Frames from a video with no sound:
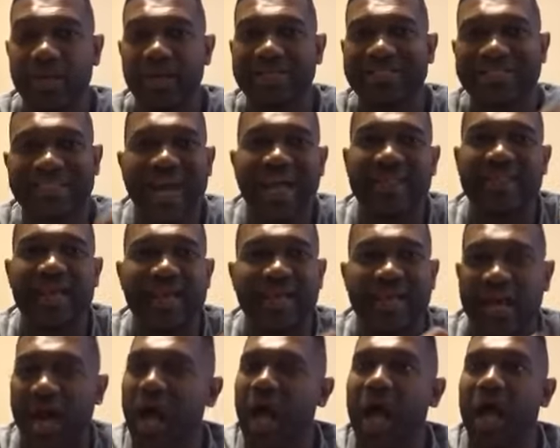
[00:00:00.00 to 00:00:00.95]
it's not
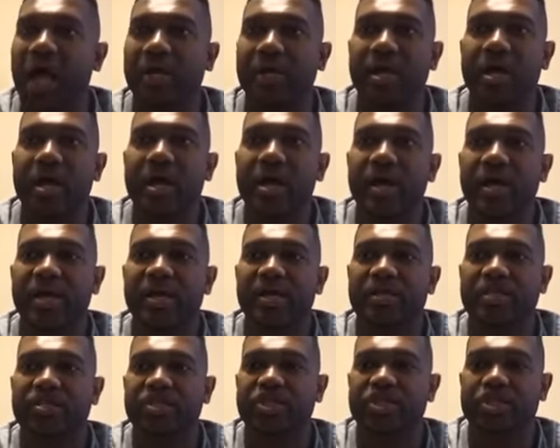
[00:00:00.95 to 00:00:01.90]
that God
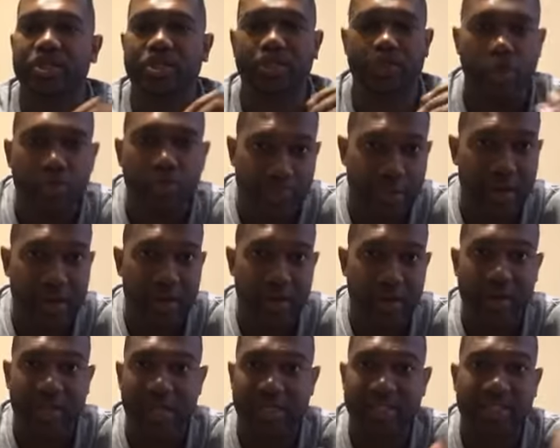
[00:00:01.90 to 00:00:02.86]
is stupid,
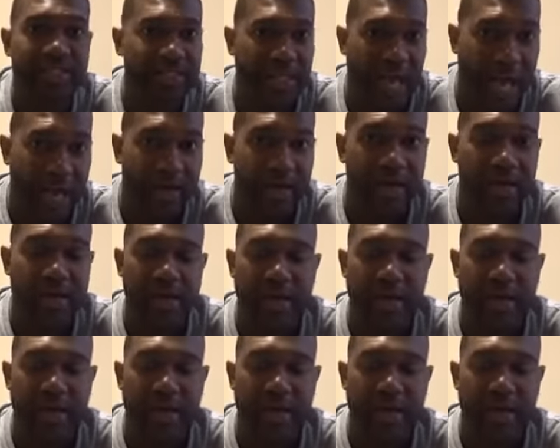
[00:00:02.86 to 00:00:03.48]
because he's not.